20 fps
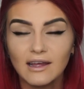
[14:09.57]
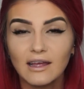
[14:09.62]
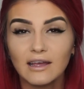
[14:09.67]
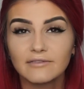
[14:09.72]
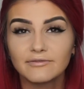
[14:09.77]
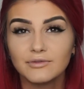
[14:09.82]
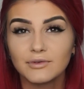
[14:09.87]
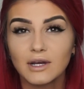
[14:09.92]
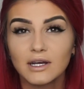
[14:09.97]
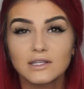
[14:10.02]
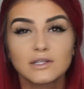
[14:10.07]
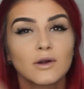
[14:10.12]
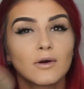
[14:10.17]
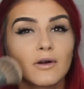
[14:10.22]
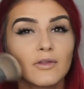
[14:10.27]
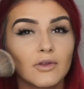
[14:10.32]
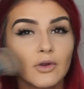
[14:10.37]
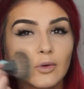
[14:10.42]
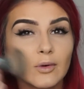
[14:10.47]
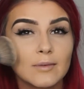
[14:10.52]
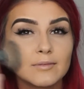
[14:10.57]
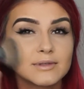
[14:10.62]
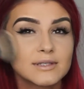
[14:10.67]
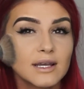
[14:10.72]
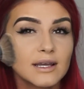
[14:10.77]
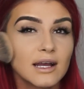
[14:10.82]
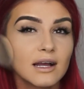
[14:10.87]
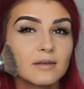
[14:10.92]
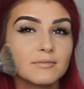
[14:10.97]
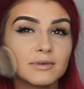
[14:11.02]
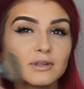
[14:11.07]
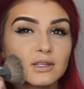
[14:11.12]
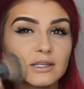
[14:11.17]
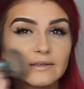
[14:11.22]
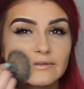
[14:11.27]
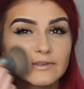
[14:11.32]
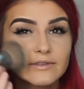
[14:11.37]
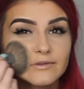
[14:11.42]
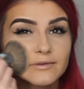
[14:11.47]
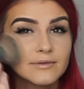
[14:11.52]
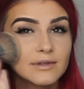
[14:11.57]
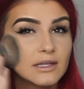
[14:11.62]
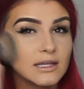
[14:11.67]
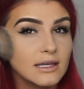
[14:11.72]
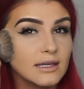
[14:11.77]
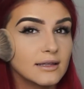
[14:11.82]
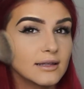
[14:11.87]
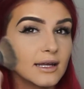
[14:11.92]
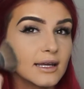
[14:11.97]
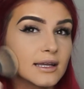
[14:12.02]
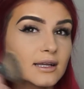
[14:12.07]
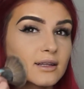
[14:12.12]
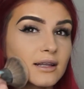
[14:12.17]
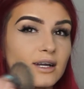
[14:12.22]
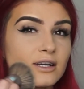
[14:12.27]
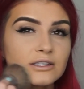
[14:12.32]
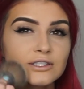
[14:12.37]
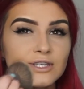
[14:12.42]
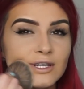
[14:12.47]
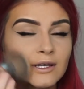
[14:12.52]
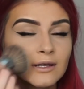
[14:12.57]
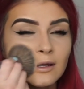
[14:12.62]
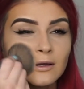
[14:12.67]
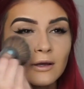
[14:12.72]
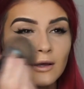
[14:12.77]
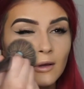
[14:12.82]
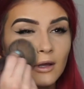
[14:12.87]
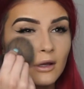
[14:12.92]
If you guys go on their website, I believe it's from the Elight collection.